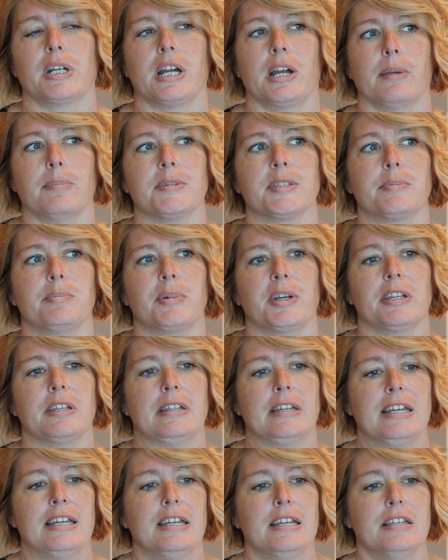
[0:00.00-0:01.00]
helps. But
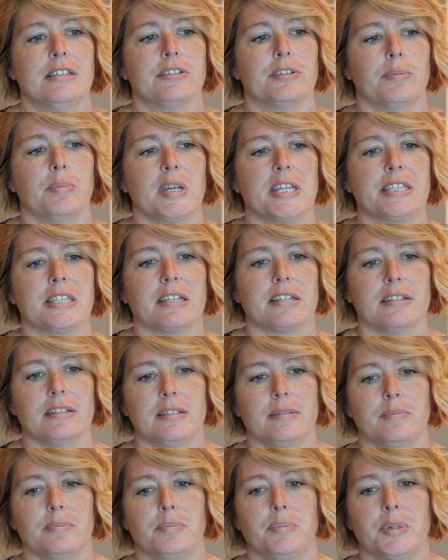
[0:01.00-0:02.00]
so
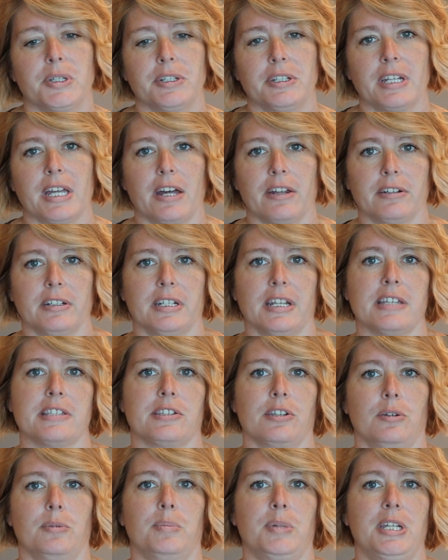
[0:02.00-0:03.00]
basically build out an
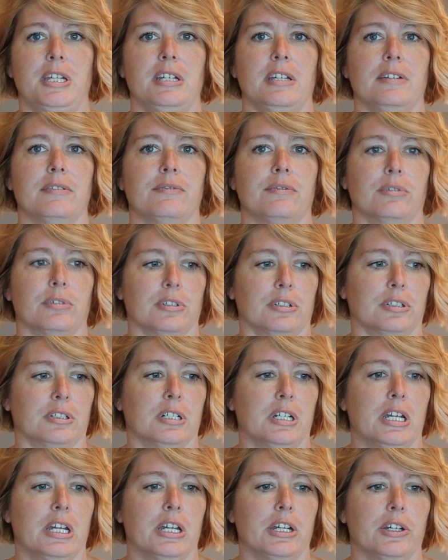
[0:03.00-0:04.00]
SOP for
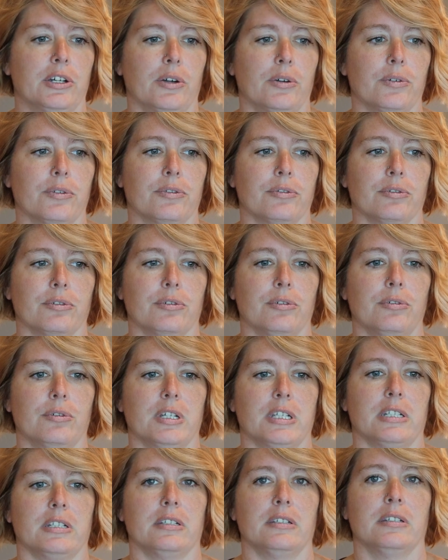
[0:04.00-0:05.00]
go through
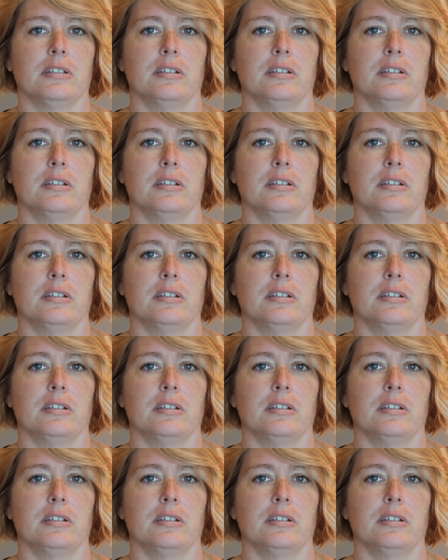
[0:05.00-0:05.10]
and